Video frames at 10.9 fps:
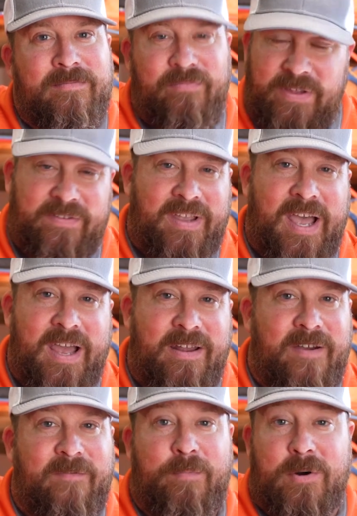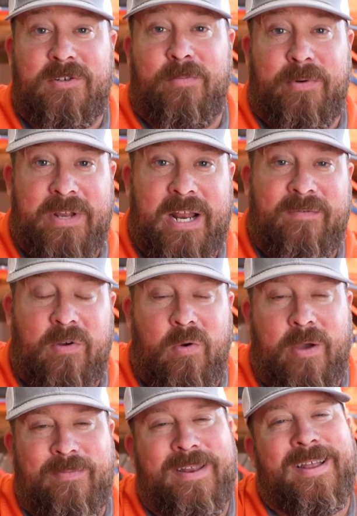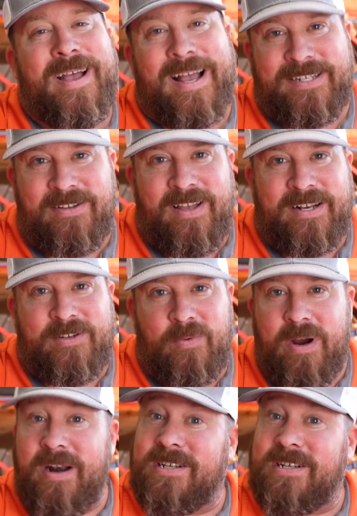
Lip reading: this kind of personal protective equipment, I still like to wear it.